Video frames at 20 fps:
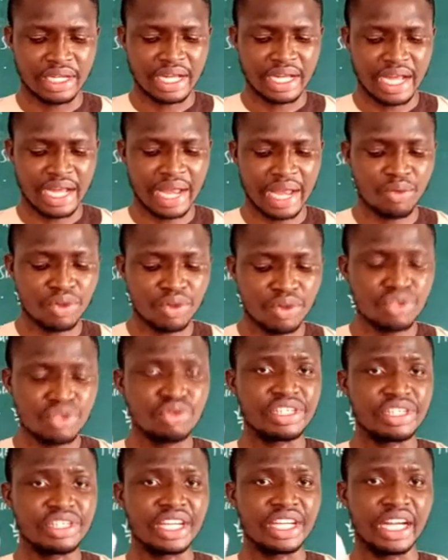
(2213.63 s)
I want to
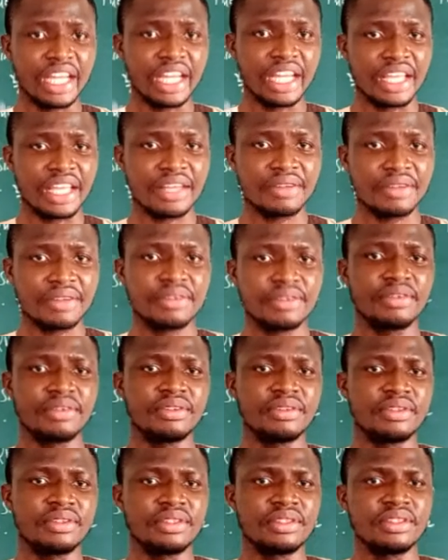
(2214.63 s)
declare
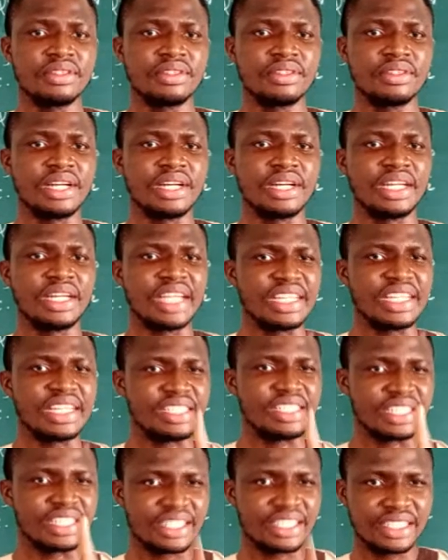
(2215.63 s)
and I
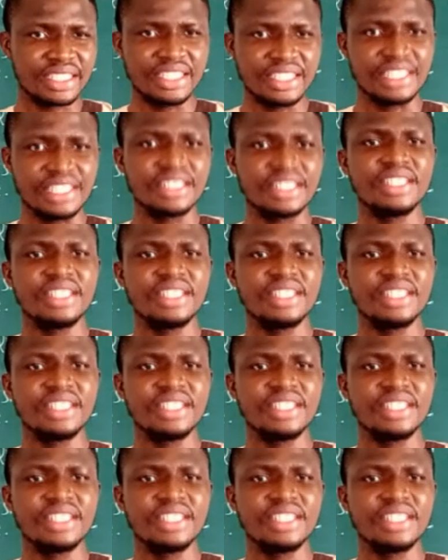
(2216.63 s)
decree